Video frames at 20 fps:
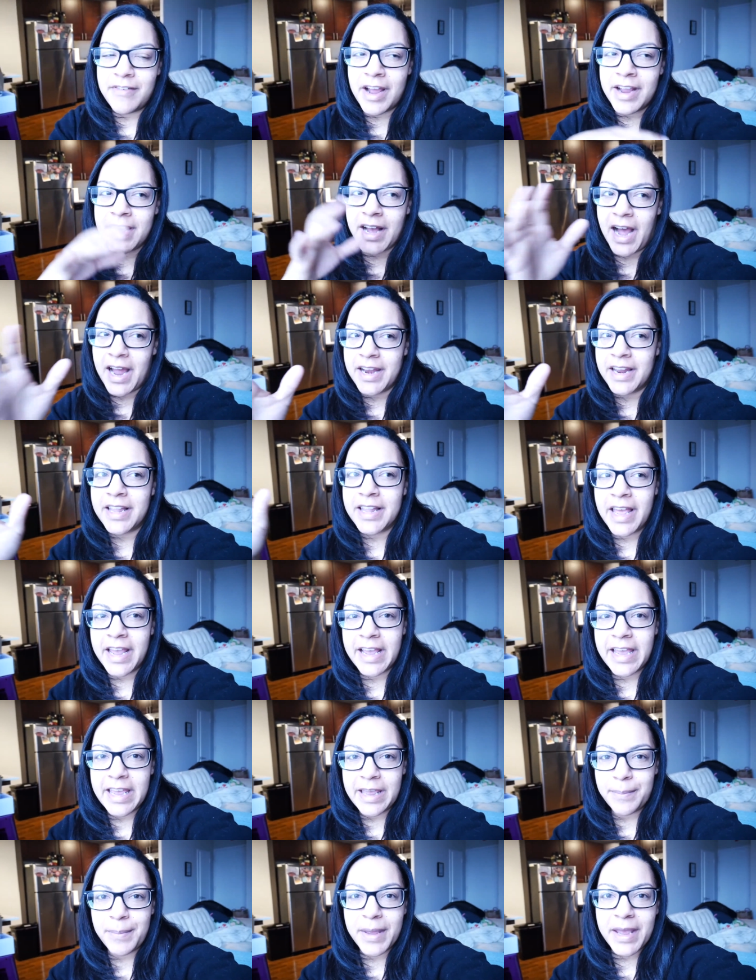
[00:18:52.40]
I kind of like
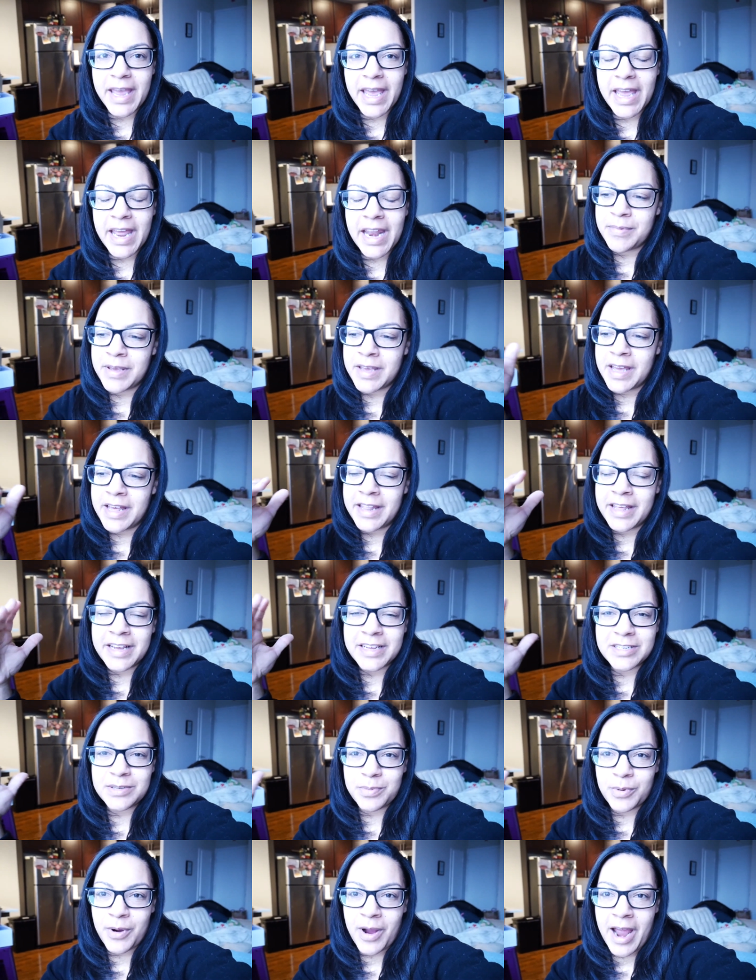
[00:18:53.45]
keeping it
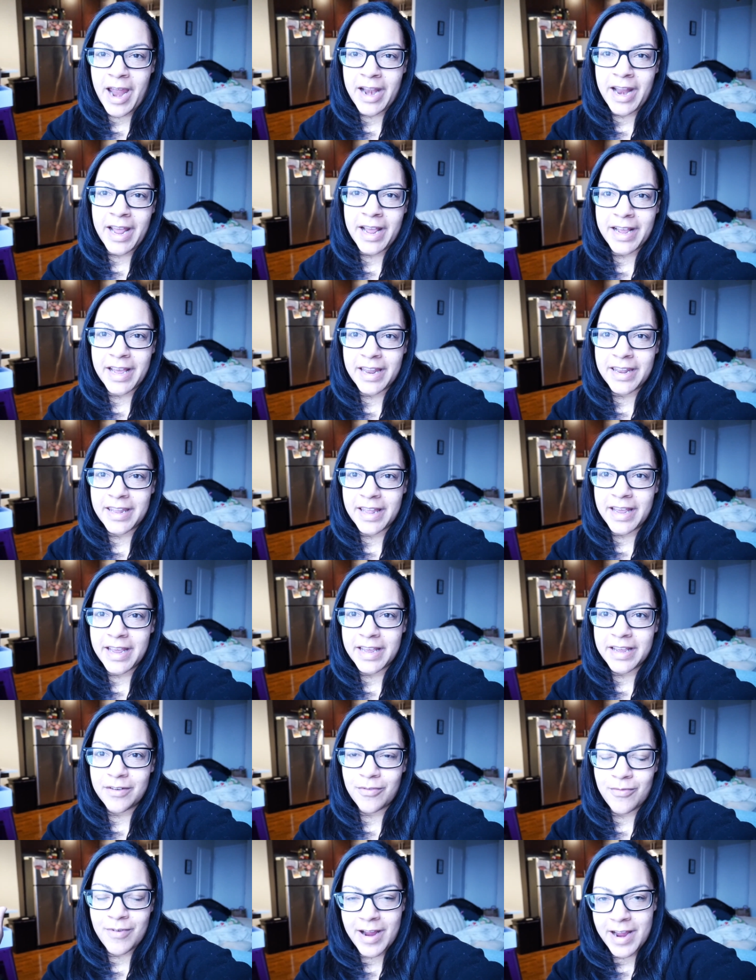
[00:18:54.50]
like sporadic and
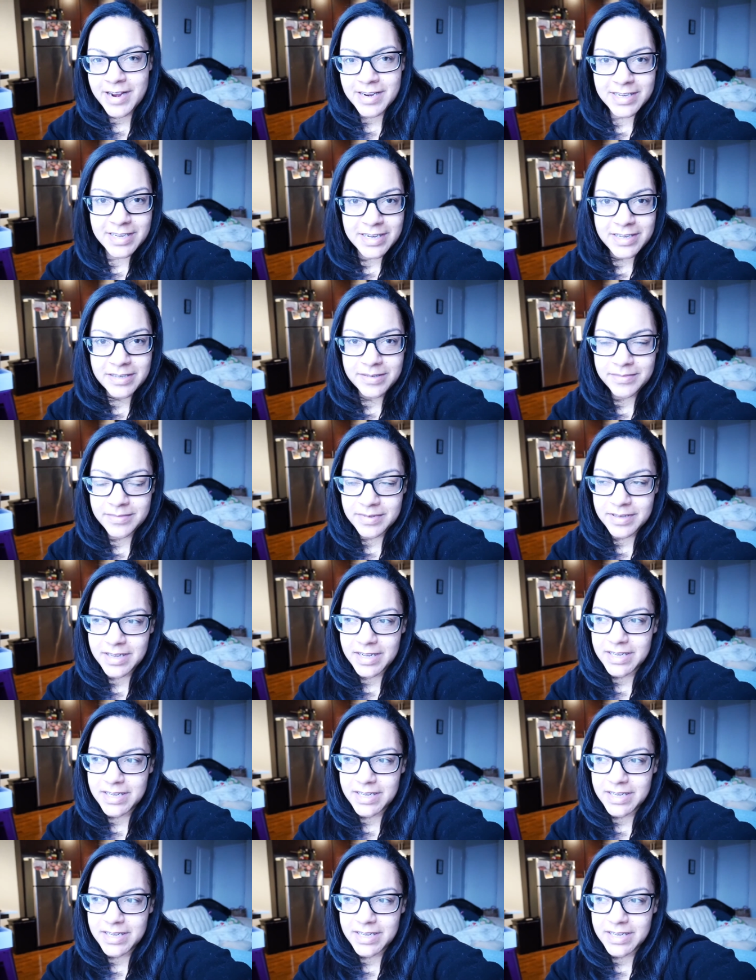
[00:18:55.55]
like random,